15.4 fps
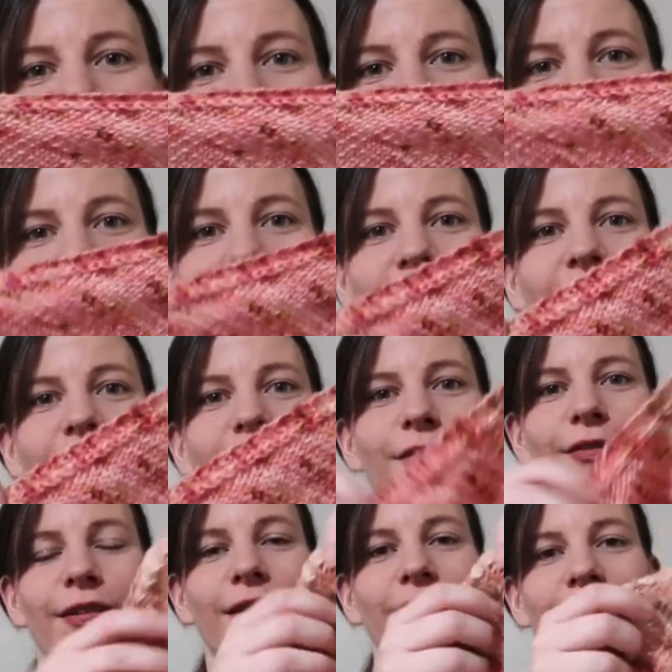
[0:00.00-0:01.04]
5
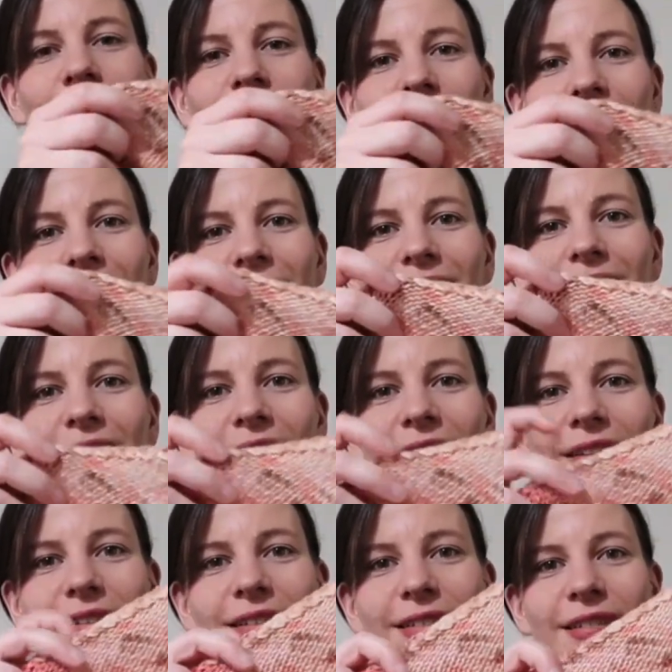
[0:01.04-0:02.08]

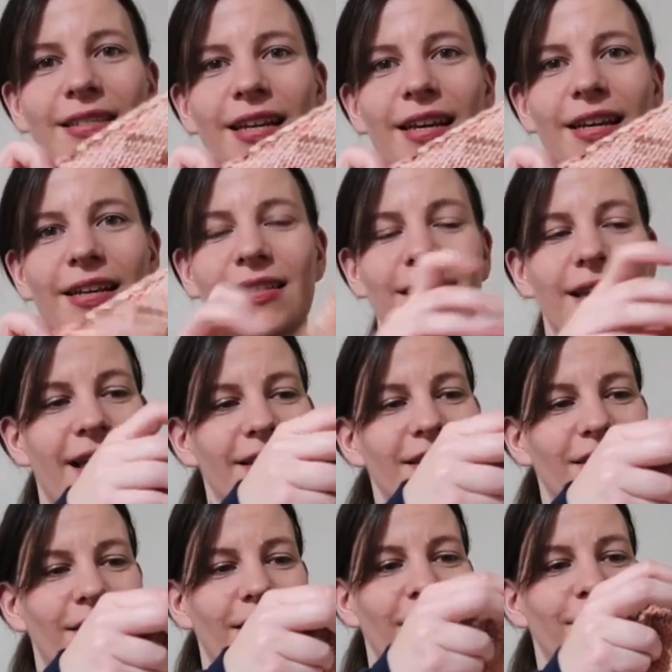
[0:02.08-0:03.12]
and 6, and
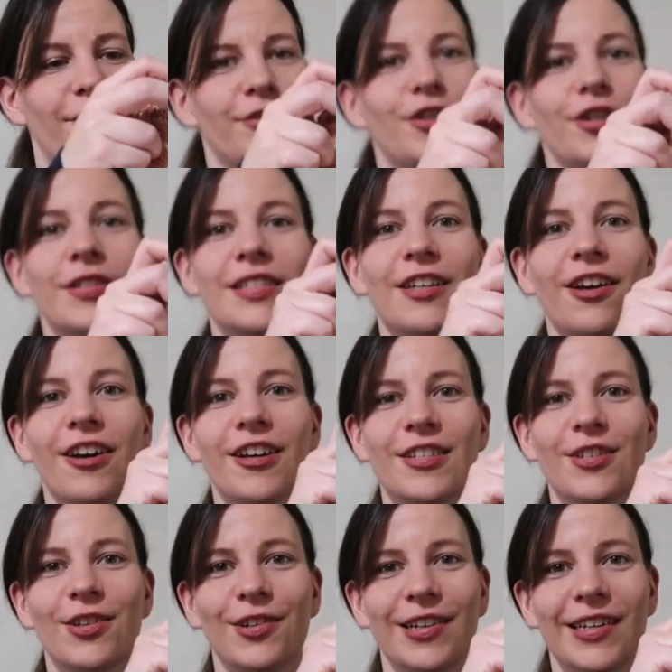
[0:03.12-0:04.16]
I've just
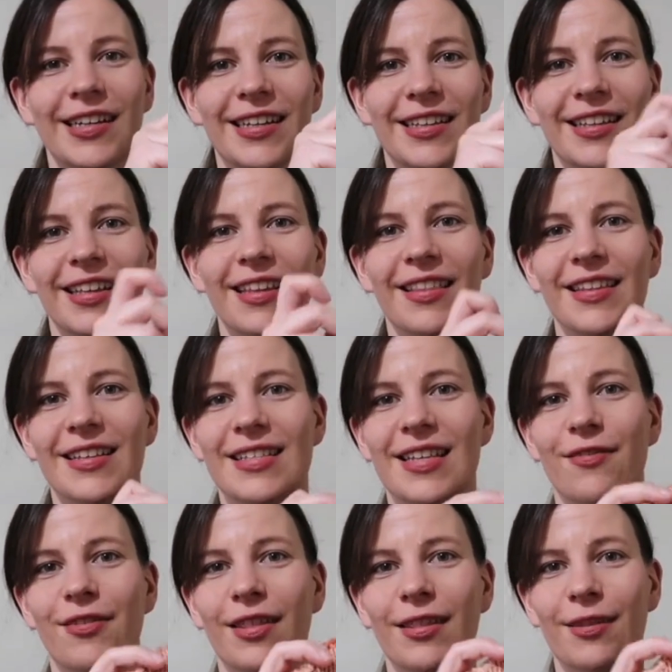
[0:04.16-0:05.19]
cast on the
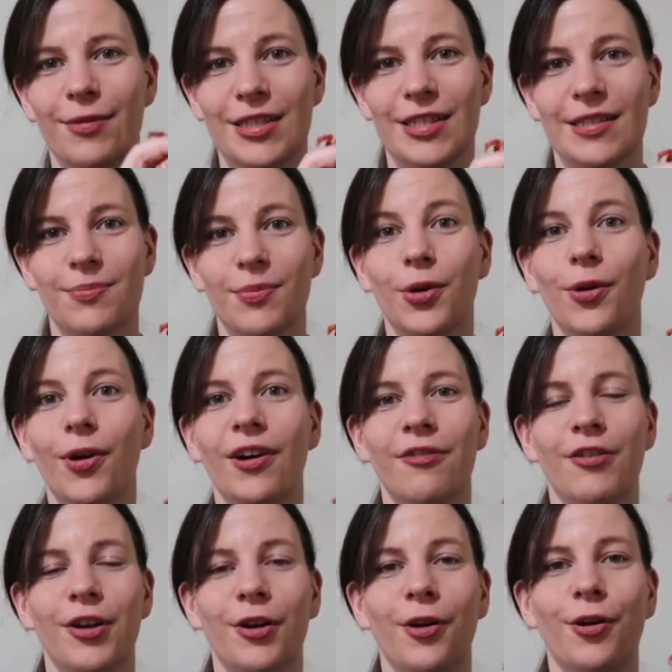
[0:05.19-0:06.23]
7th, which is more
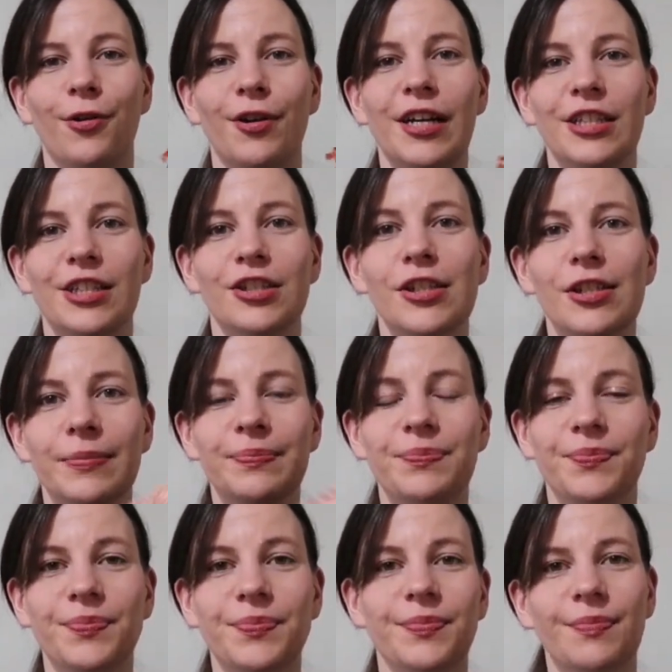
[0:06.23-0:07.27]
of an orange.
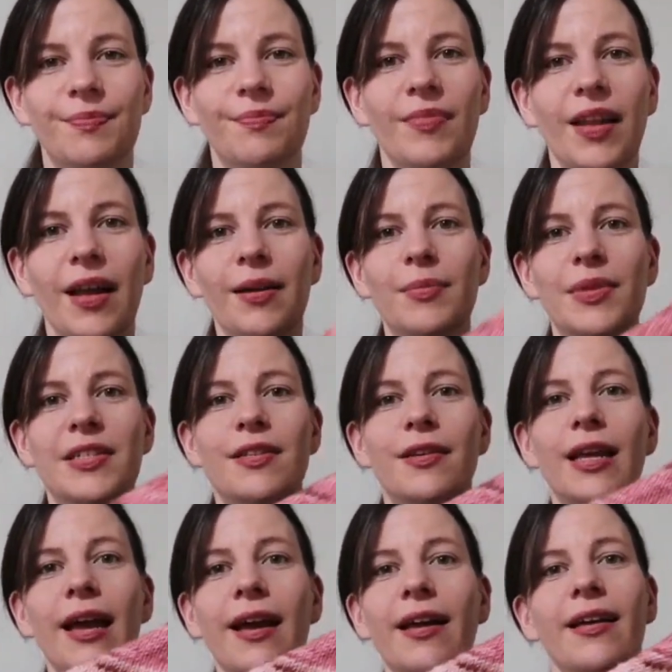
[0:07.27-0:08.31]
So
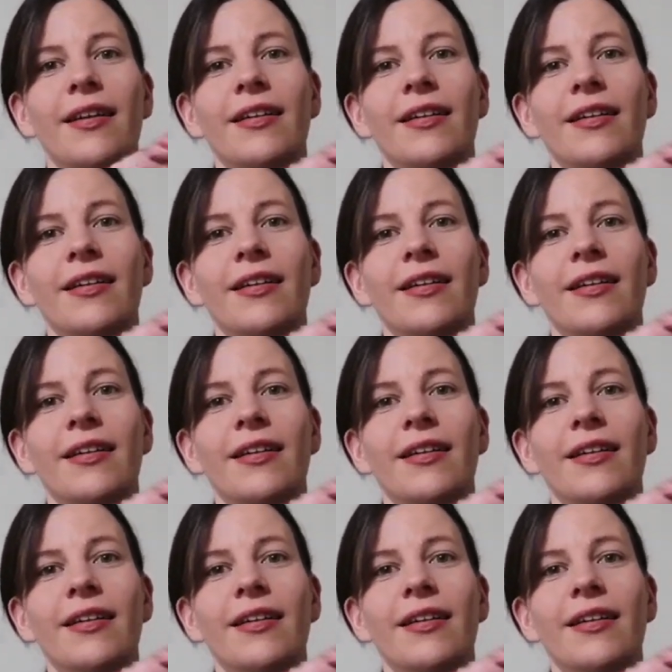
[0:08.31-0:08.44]
yeah,